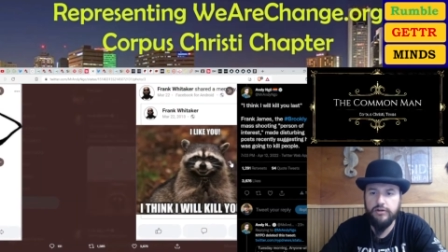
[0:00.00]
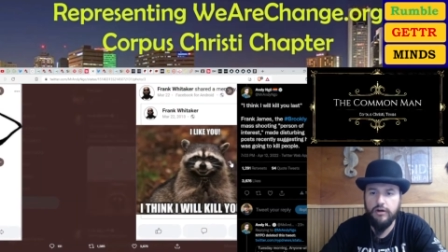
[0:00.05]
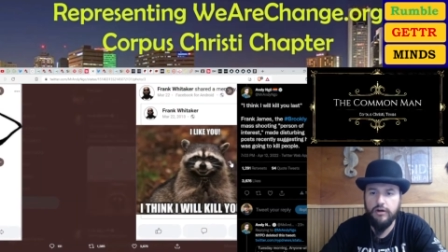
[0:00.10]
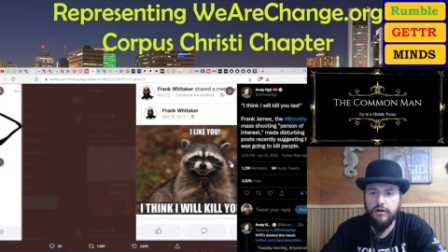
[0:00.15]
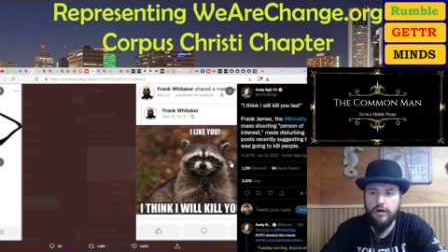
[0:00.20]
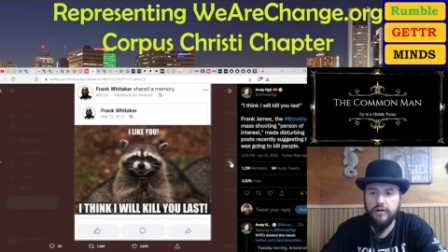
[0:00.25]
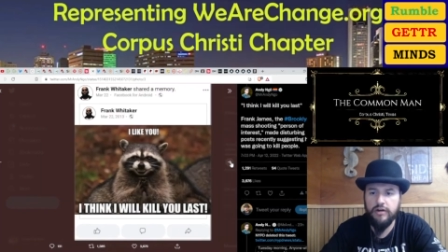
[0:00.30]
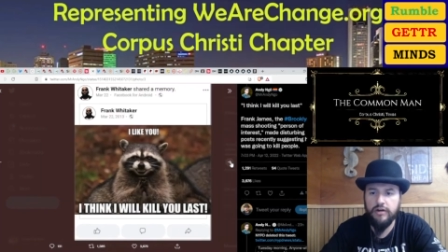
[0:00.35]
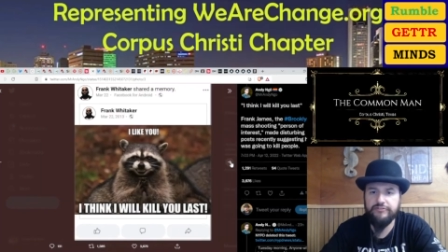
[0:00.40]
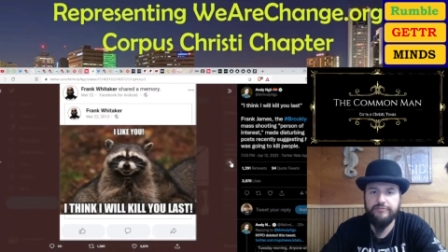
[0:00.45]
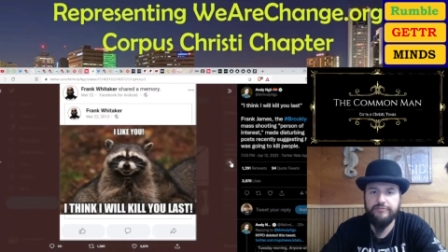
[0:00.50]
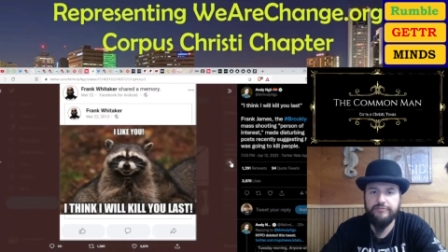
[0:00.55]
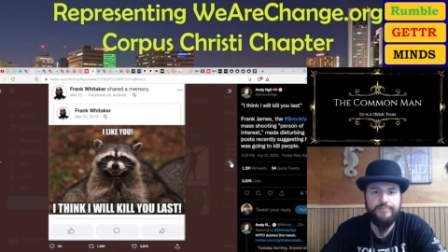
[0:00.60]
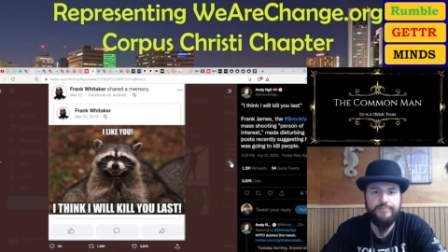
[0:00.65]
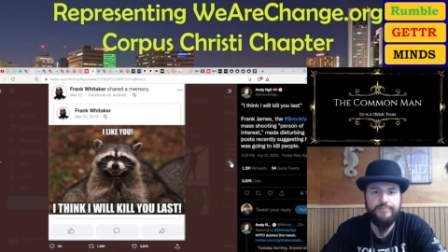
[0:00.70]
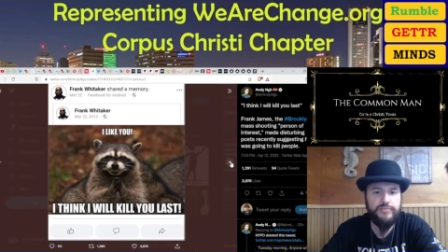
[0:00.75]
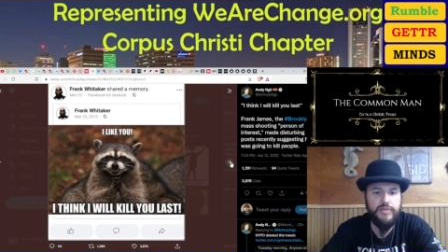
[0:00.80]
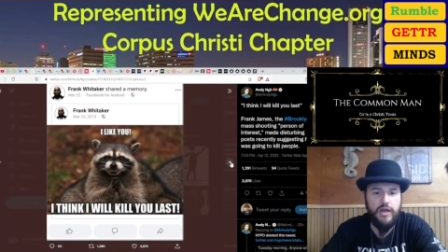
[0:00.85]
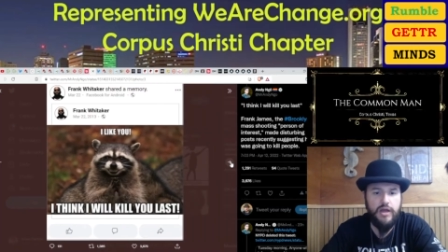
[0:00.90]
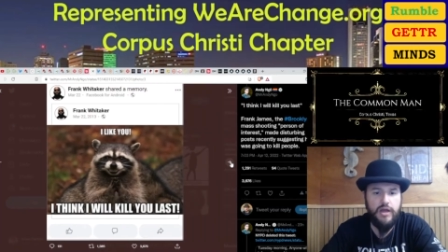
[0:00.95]
off.
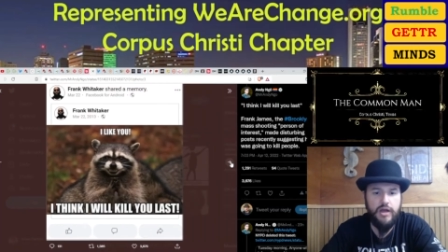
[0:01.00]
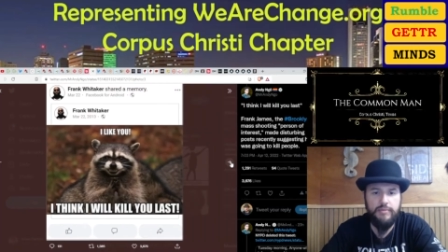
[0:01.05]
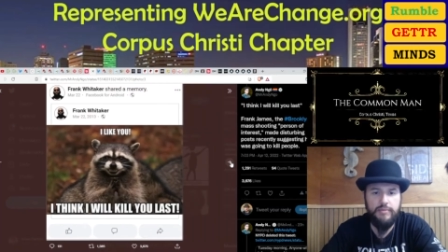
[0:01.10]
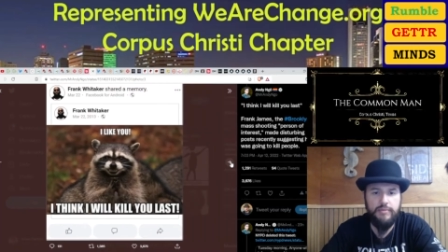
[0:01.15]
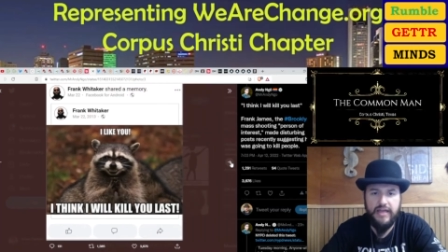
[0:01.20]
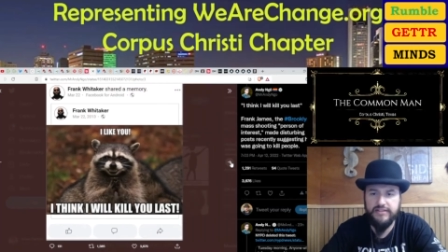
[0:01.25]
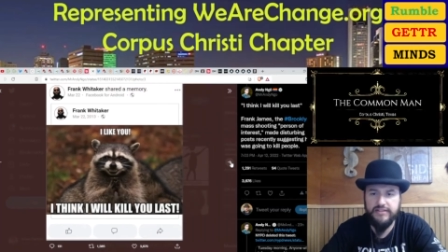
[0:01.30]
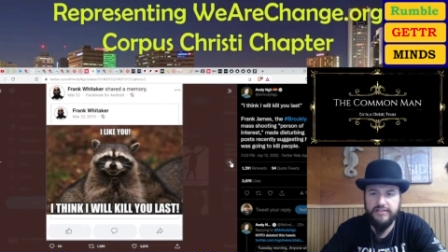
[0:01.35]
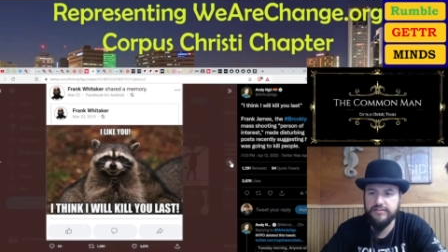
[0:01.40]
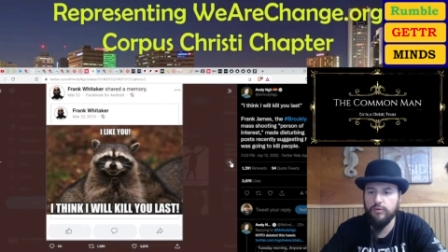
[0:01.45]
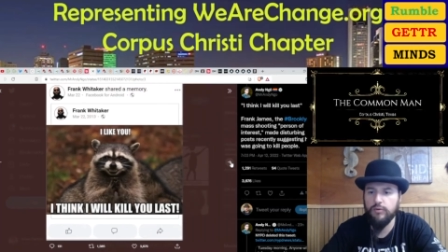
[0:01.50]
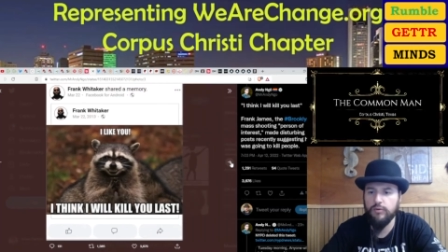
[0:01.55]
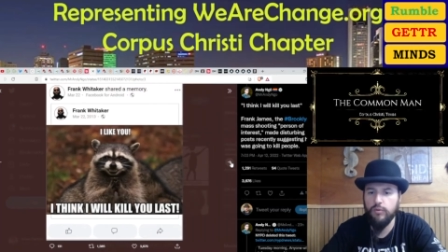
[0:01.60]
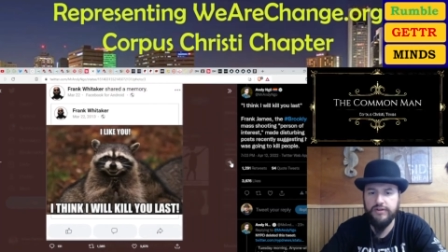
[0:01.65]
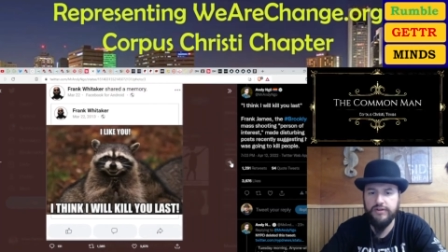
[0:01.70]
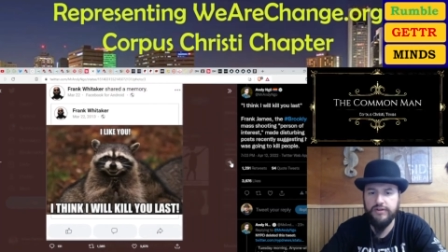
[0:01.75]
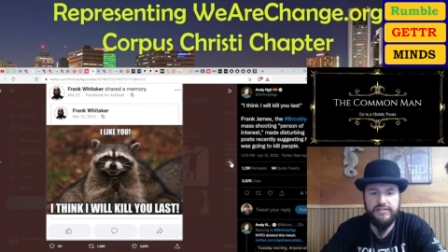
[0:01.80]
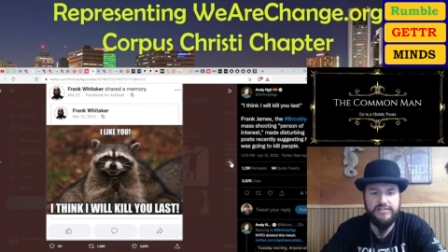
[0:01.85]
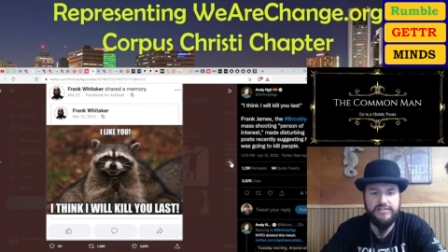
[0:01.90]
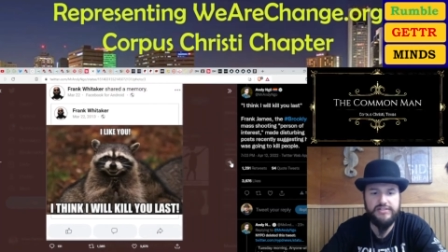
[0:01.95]
Um, and that's the
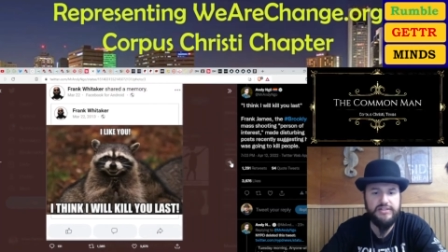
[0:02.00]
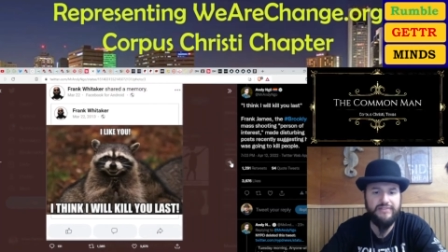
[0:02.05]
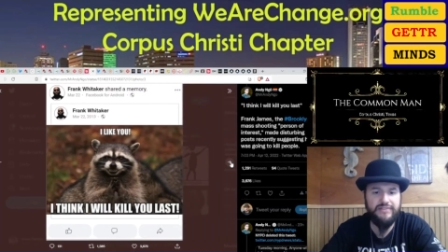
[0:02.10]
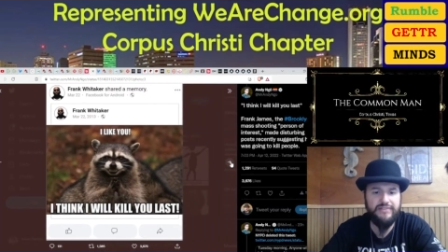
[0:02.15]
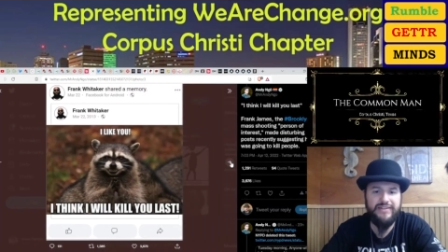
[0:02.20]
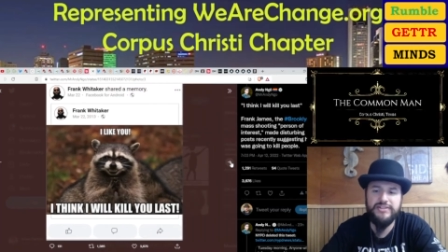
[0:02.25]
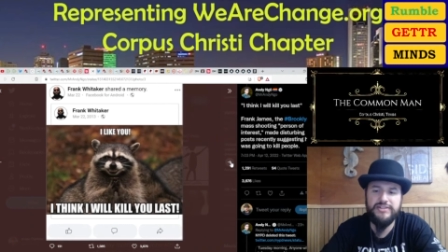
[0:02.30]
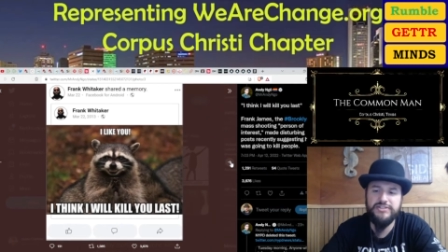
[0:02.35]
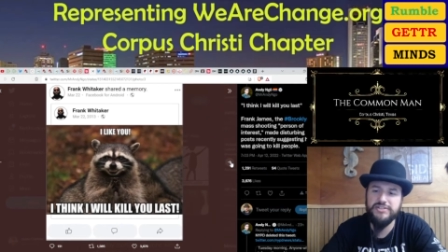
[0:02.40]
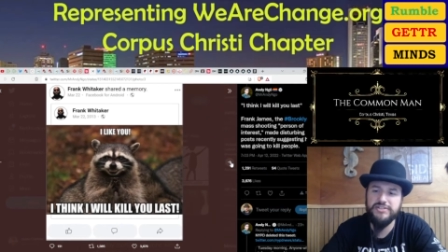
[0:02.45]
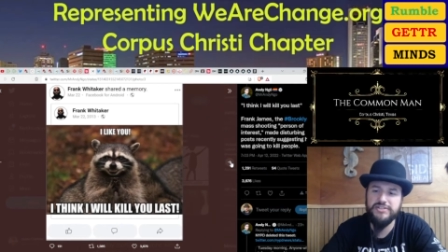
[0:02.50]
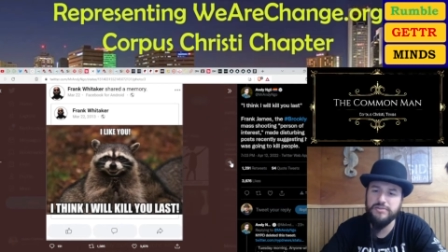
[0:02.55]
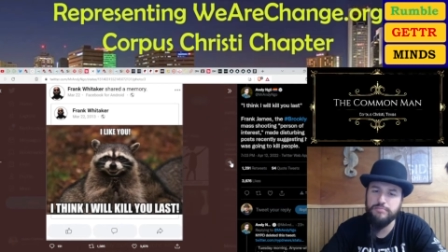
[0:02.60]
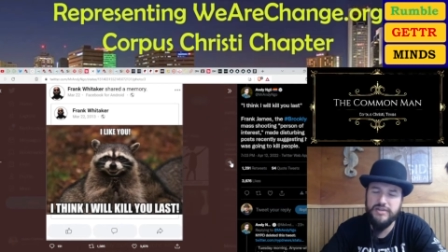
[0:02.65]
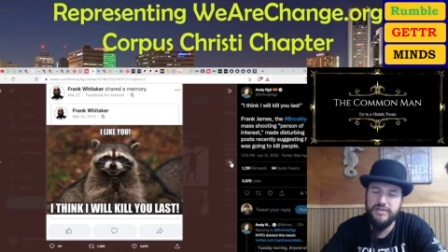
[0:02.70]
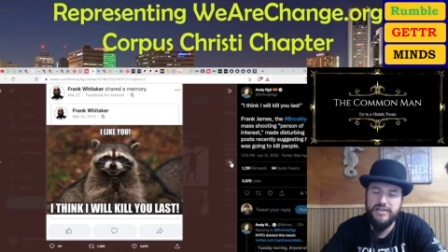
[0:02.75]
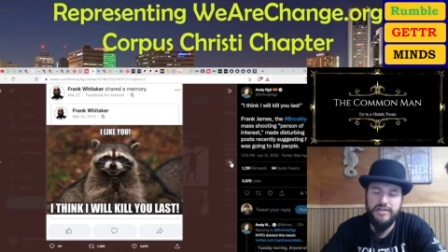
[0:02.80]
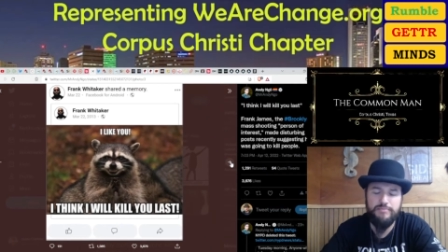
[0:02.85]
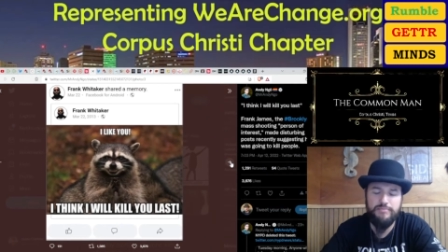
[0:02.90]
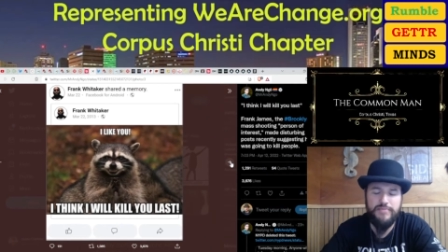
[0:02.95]
one he said. Now that's just a
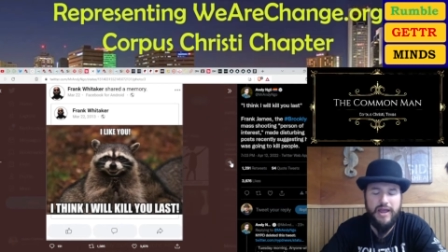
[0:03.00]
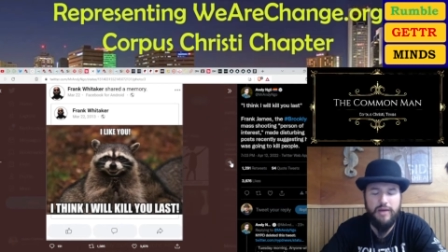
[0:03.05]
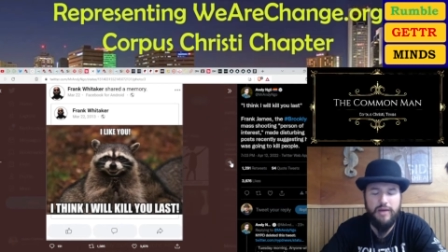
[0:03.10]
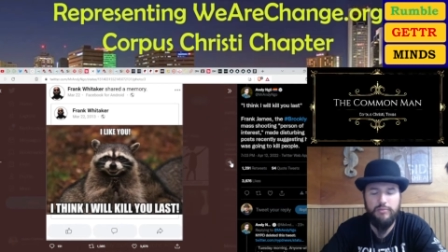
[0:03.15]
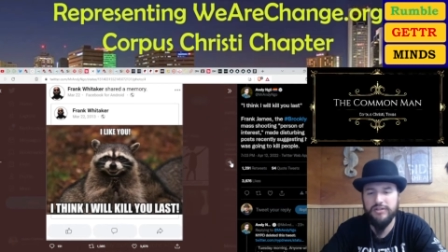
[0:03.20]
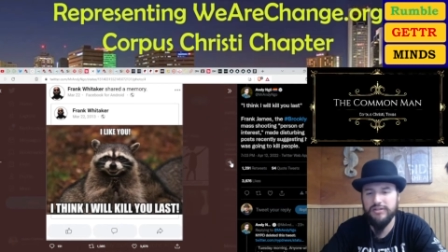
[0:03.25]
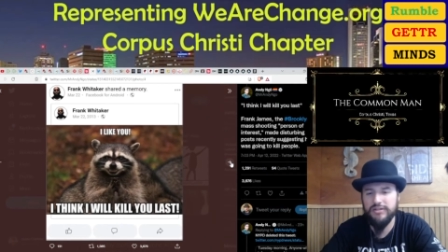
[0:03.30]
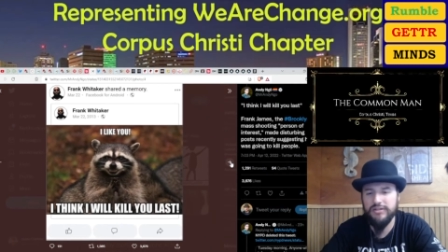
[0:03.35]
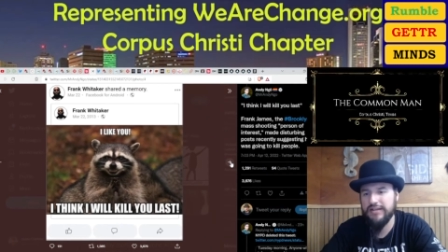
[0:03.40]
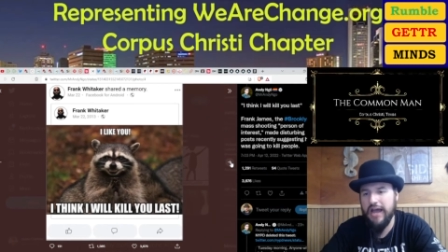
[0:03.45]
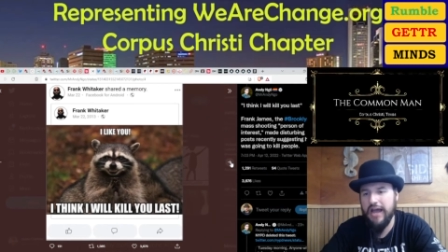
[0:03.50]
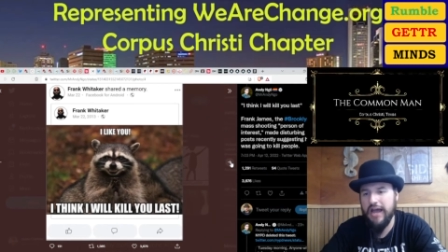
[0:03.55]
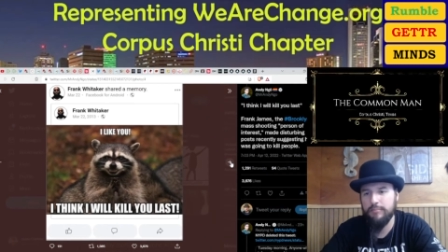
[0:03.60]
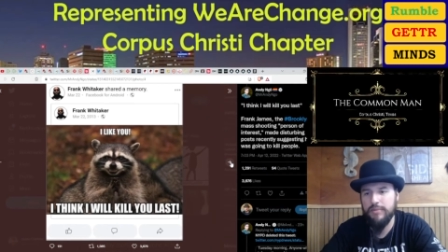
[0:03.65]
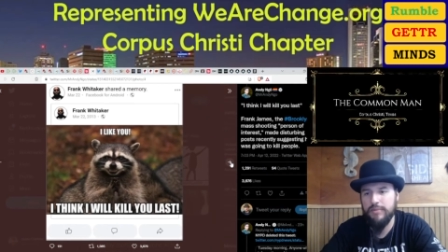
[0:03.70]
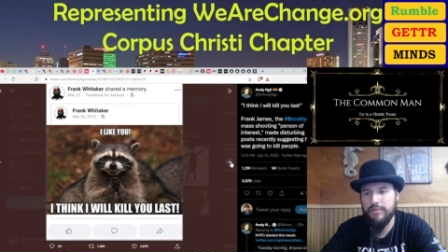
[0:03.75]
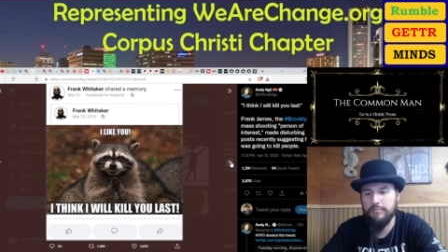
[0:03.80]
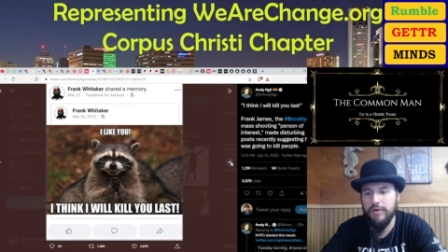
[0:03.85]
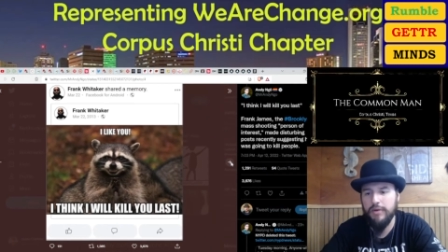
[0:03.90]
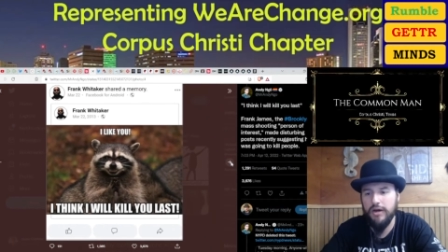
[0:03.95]
meme. That one could not
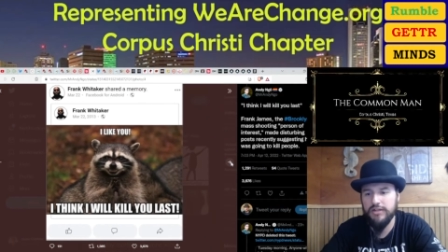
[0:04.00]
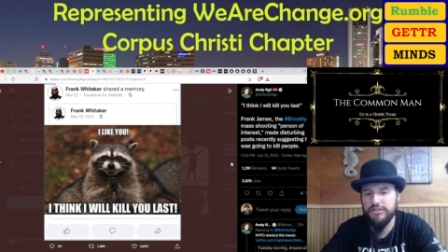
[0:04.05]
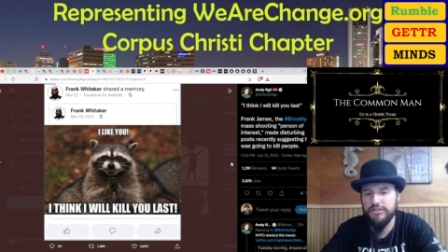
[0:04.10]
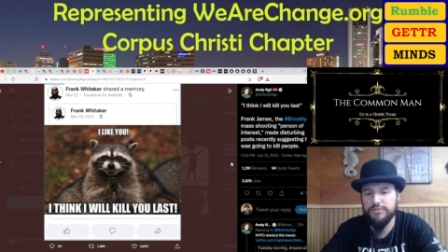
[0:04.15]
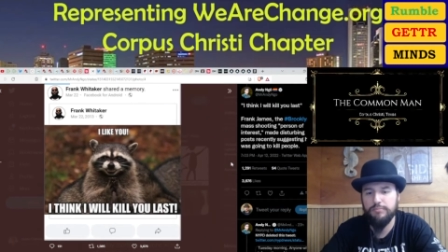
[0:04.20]
be much,